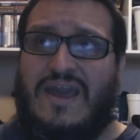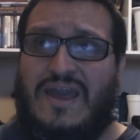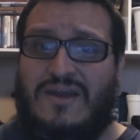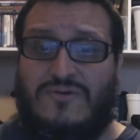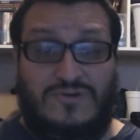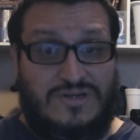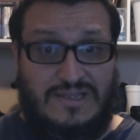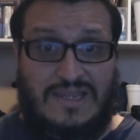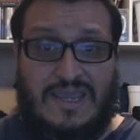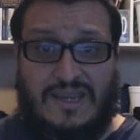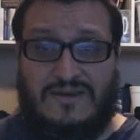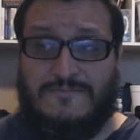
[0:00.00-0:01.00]
or
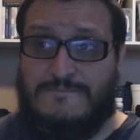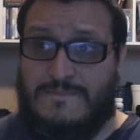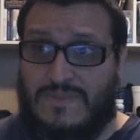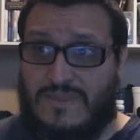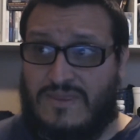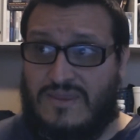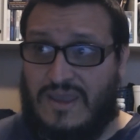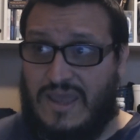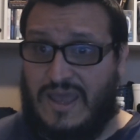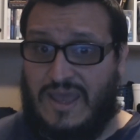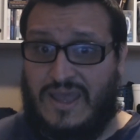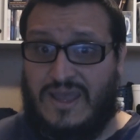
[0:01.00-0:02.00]
delayed.
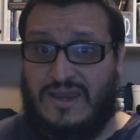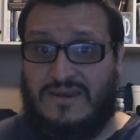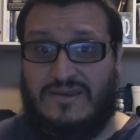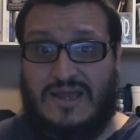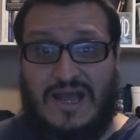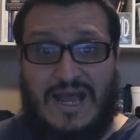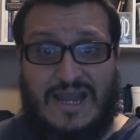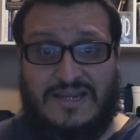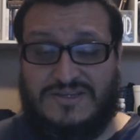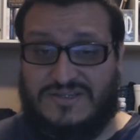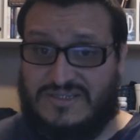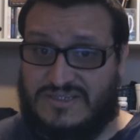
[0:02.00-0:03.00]
And I
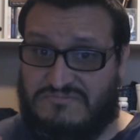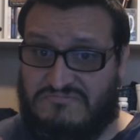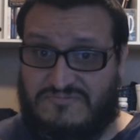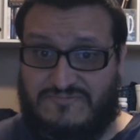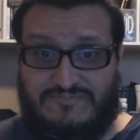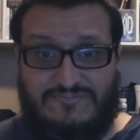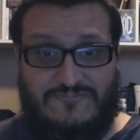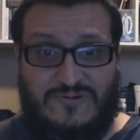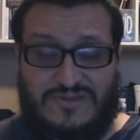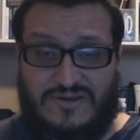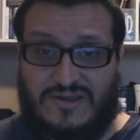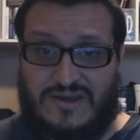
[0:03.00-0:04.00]
just,
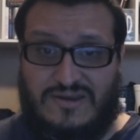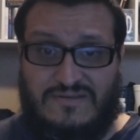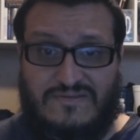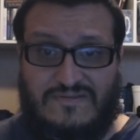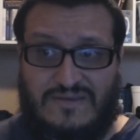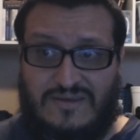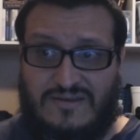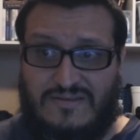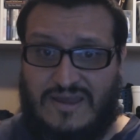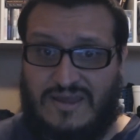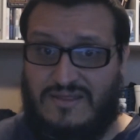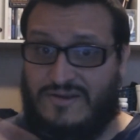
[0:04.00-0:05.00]
with a gut instinct,
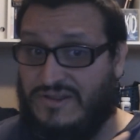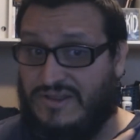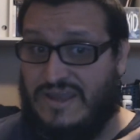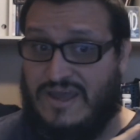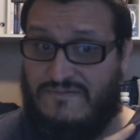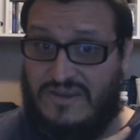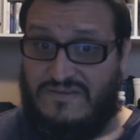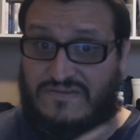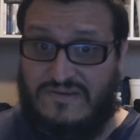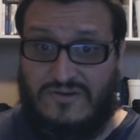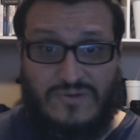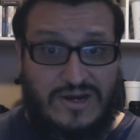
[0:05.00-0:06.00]
I luckily have a
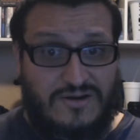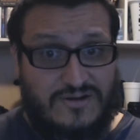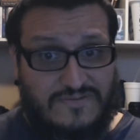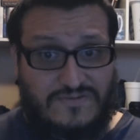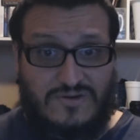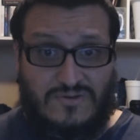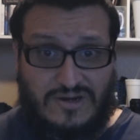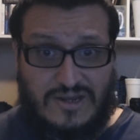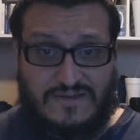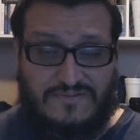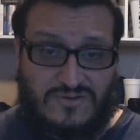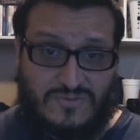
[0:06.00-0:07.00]
Zia Records. If you
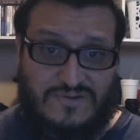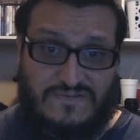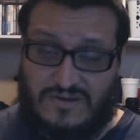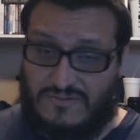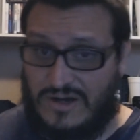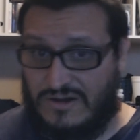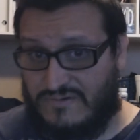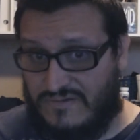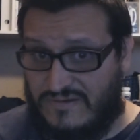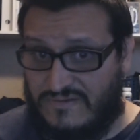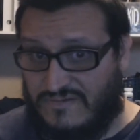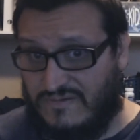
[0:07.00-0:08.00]
guys don't know what a Zia Records
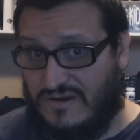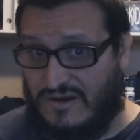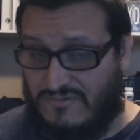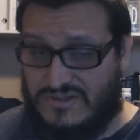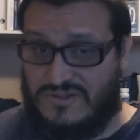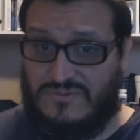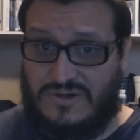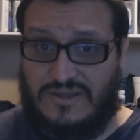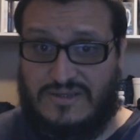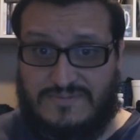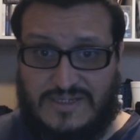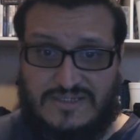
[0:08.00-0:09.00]
is, in Arizona,
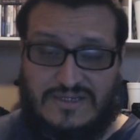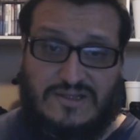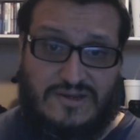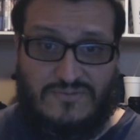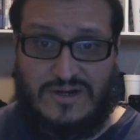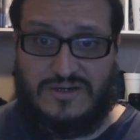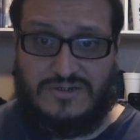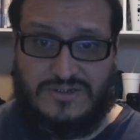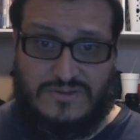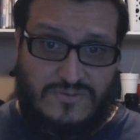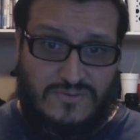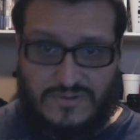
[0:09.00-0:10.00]
is basically a record
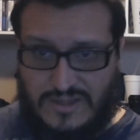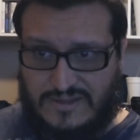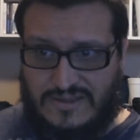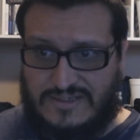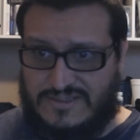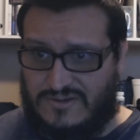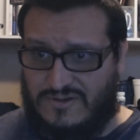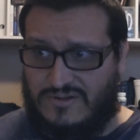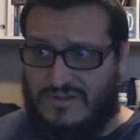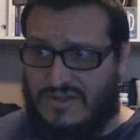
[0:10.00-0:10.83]
store that they sell